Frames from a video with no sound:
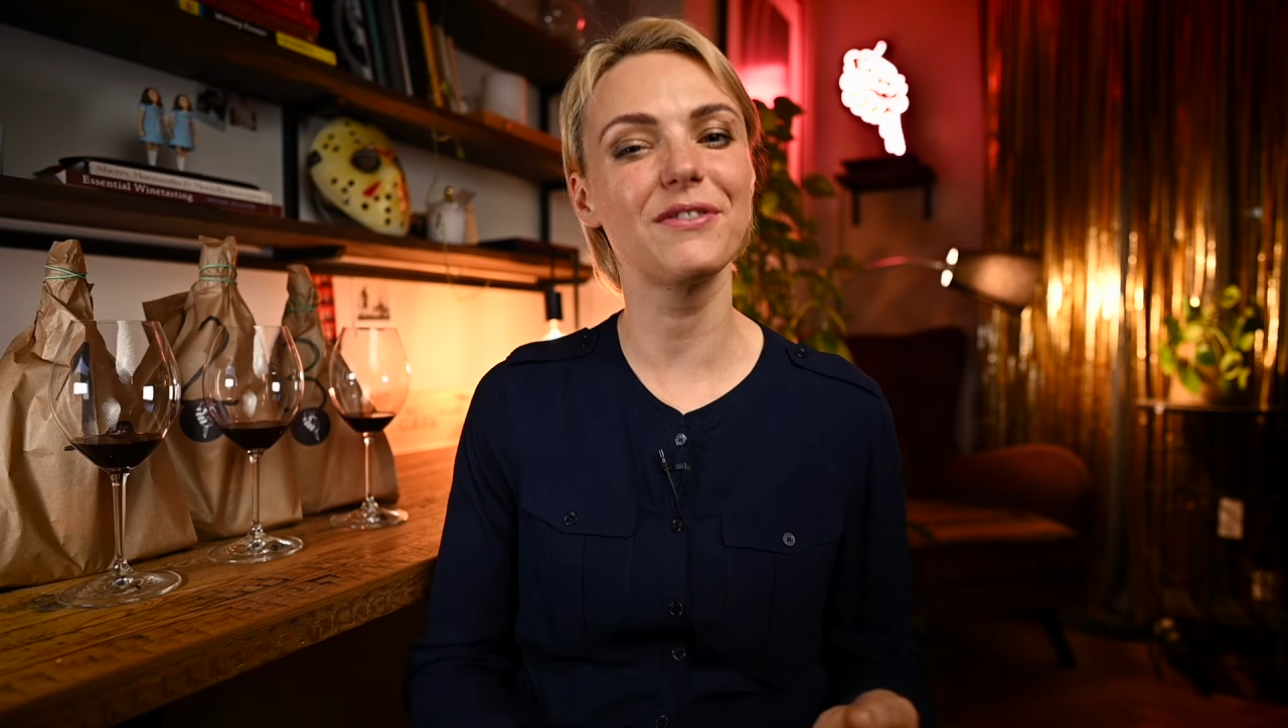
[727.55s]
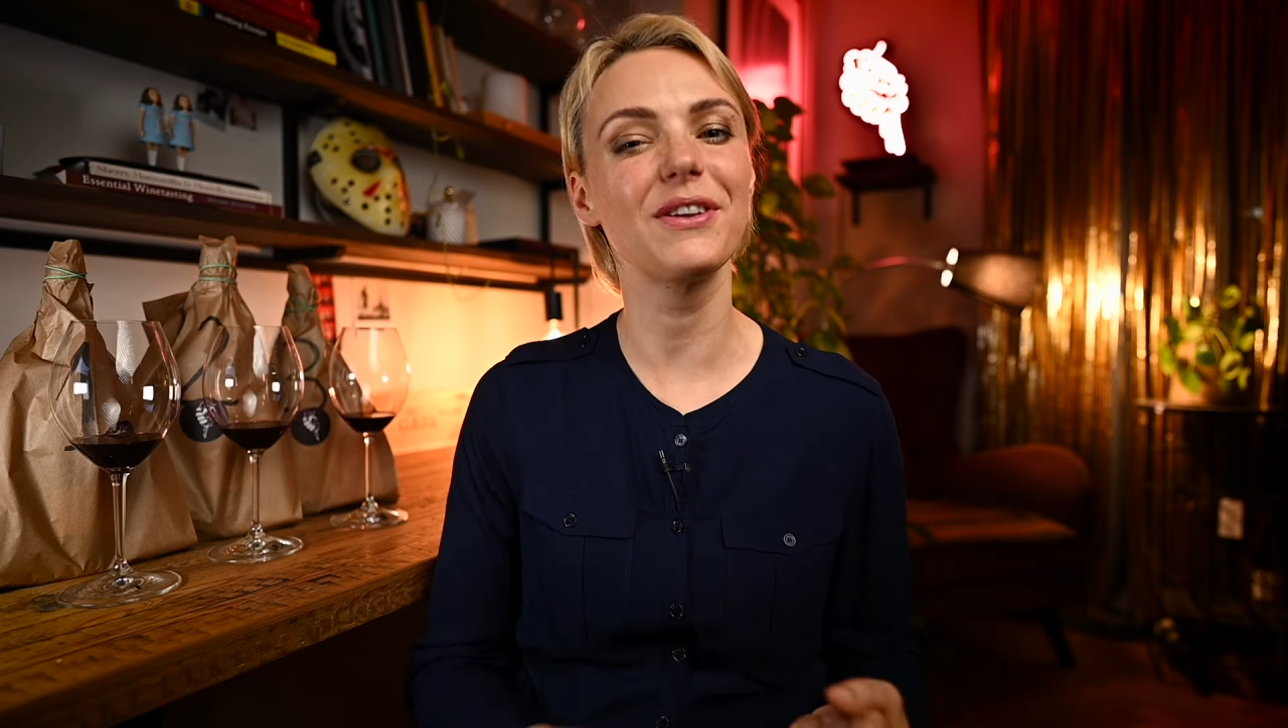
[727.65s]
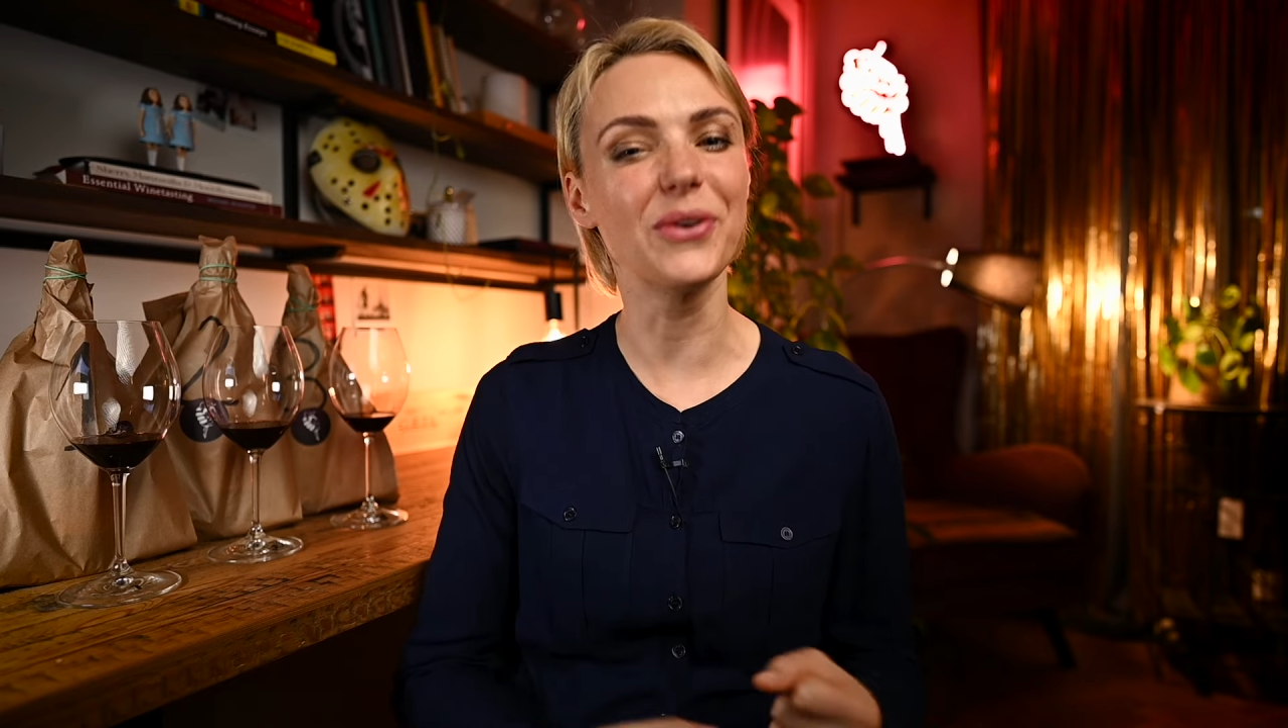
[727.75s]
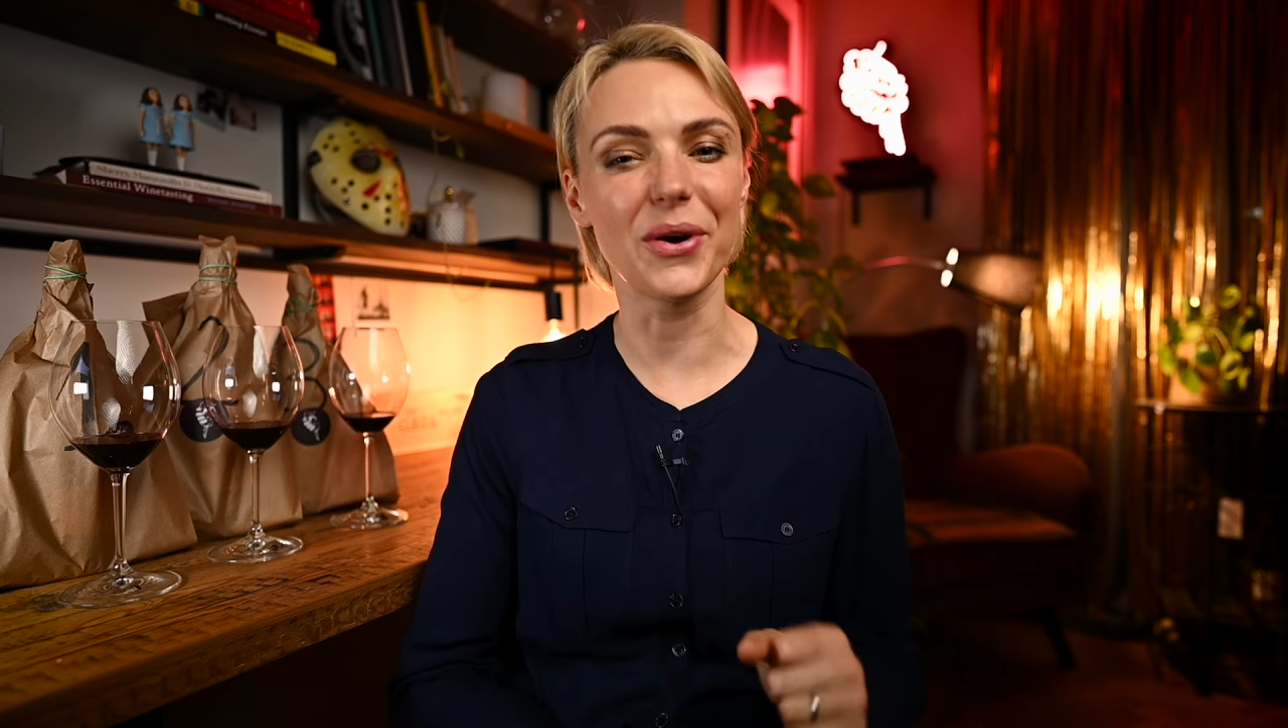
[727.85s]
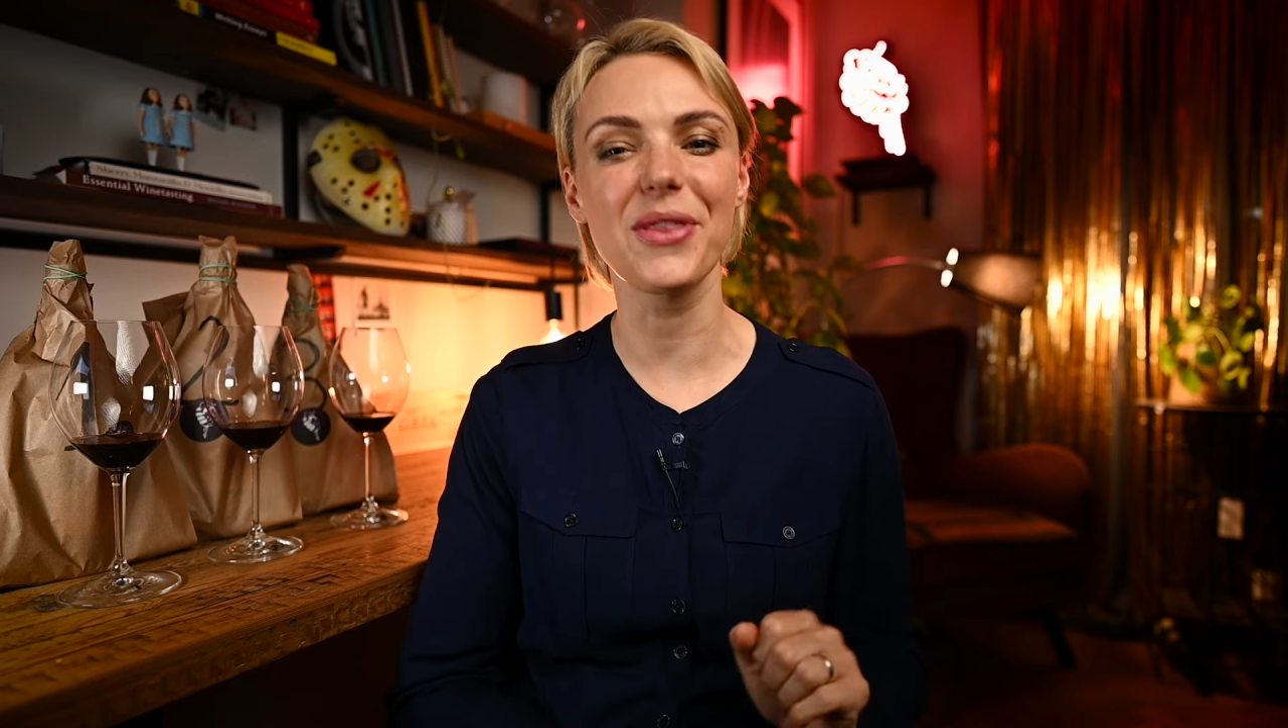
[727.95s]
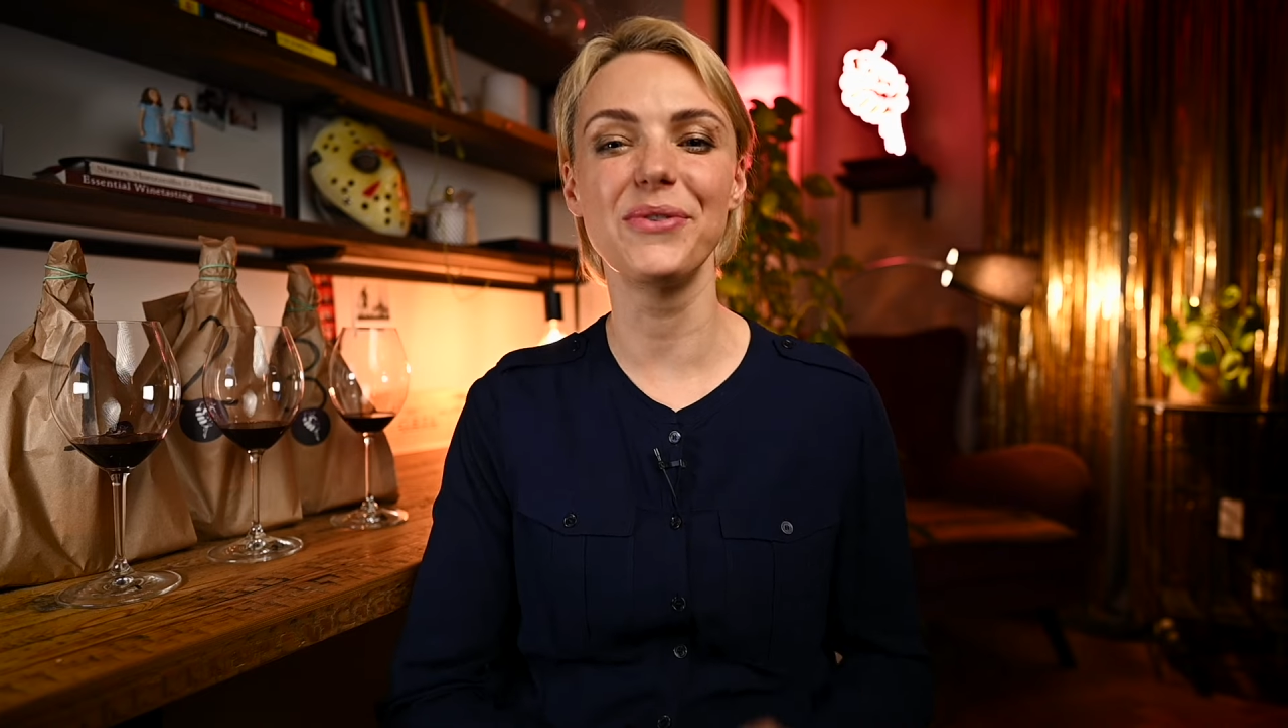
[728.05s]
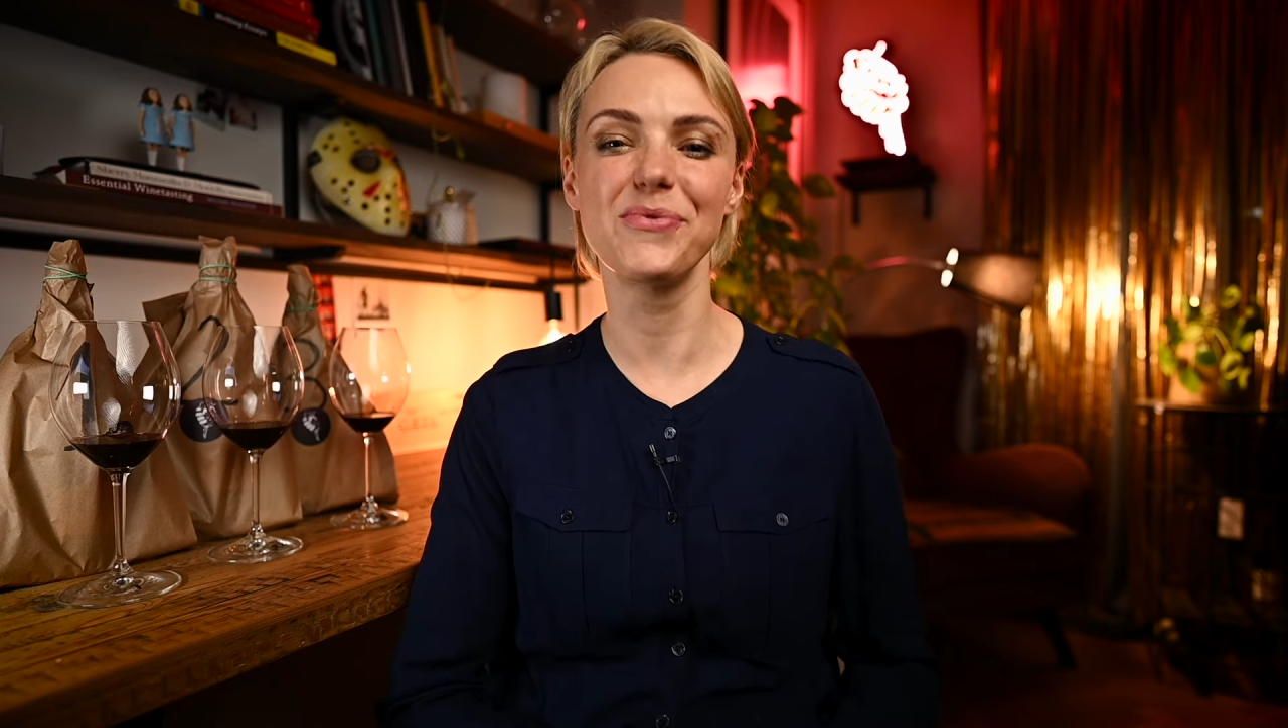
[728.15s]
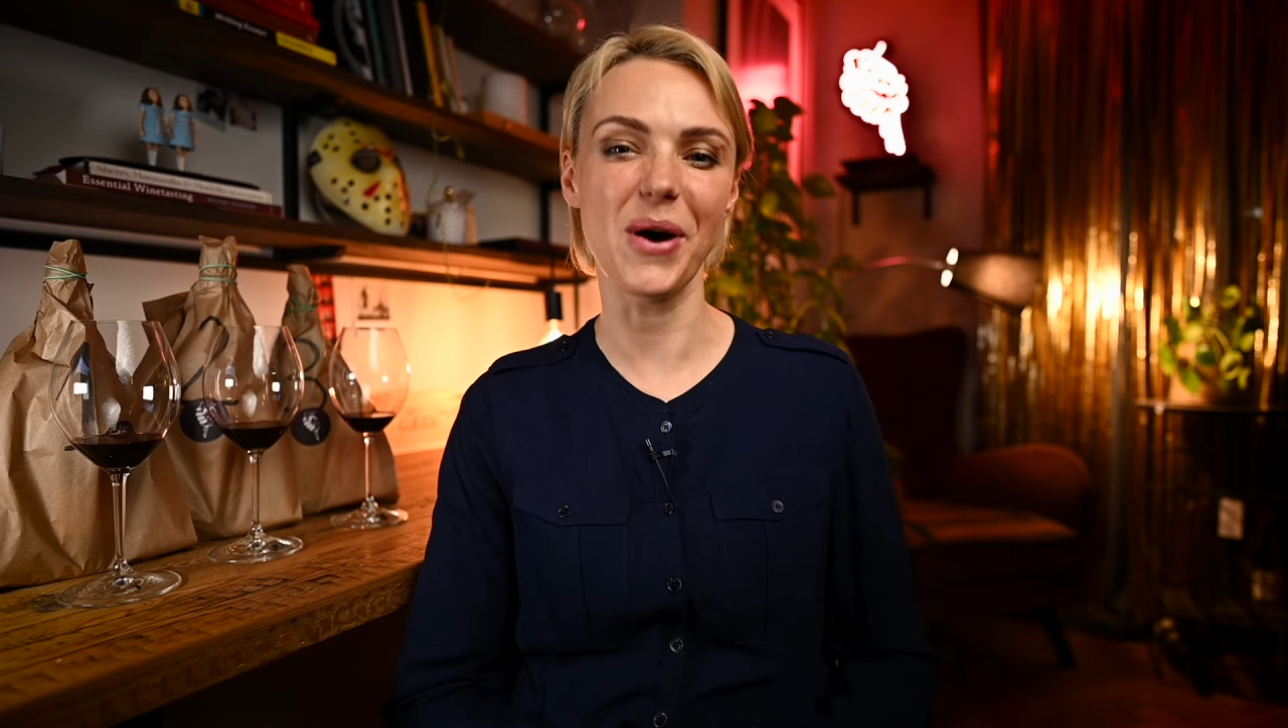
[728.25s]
Northern